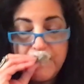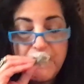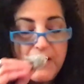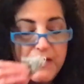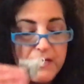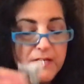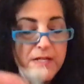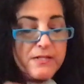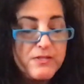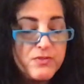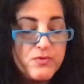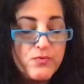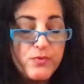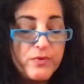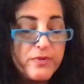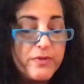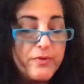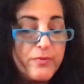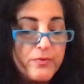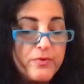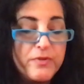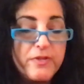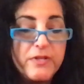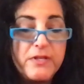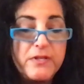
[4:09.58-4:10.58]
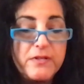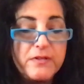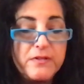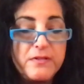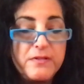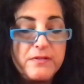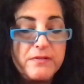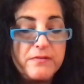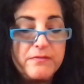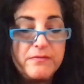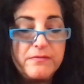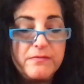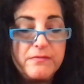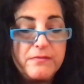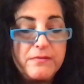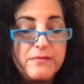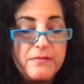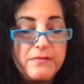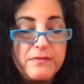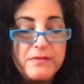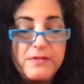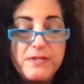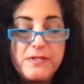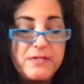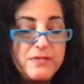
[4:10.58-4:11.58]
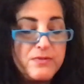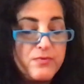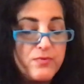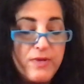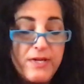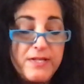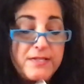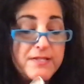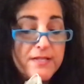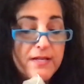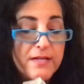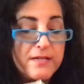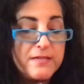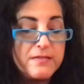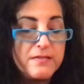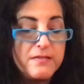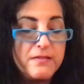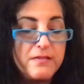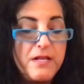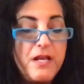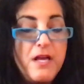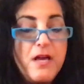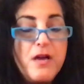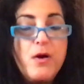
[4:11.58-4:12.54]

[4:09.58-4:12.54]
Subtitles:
It's really, really good. It's excellent.